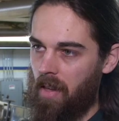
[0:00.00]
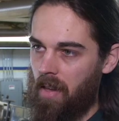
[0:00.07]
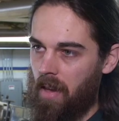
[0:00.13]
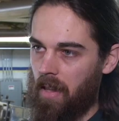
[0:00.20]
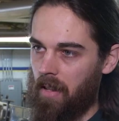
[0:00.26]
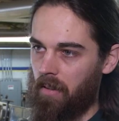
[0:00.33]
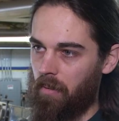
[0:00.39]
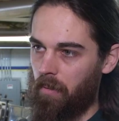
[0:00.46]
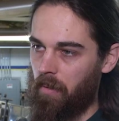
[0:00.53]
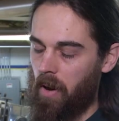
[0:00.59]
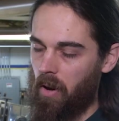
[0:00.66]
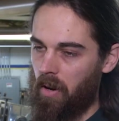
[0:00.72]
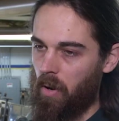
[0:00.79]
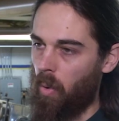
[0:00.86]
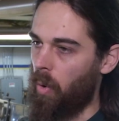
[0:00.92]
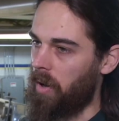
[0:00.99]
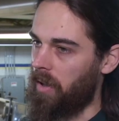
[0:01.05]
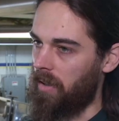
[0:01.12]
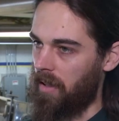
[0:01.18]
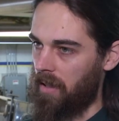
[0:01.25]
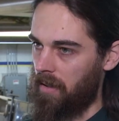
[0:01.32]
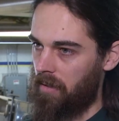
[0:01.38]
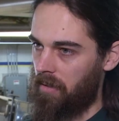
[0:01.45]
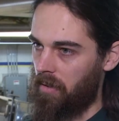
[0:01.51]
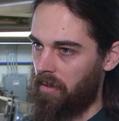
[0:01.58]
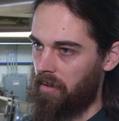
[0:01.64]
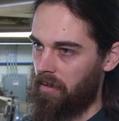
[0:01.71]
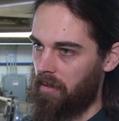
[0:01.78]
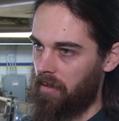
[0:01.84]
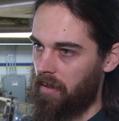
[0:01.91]
and it's very oily. It's
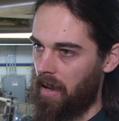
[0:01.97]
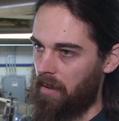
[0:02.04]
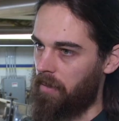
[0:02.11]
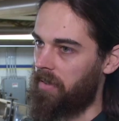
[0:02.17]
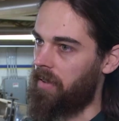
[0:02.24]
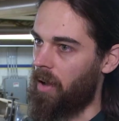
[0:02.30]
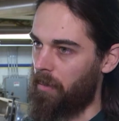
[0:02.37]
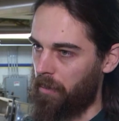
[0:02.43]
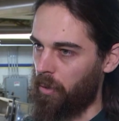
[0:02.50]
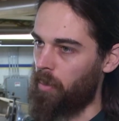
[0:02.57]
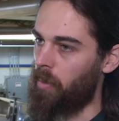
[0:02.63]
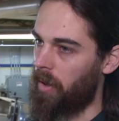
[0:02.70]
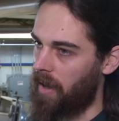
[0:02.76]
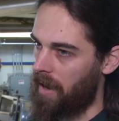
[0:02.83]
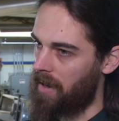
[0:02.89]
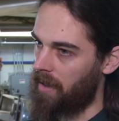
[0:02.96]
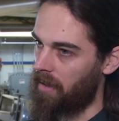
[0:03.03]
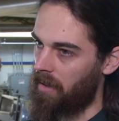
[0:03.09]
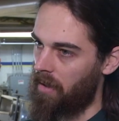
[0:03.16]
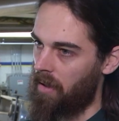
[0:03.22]
just kind of self-lubricating,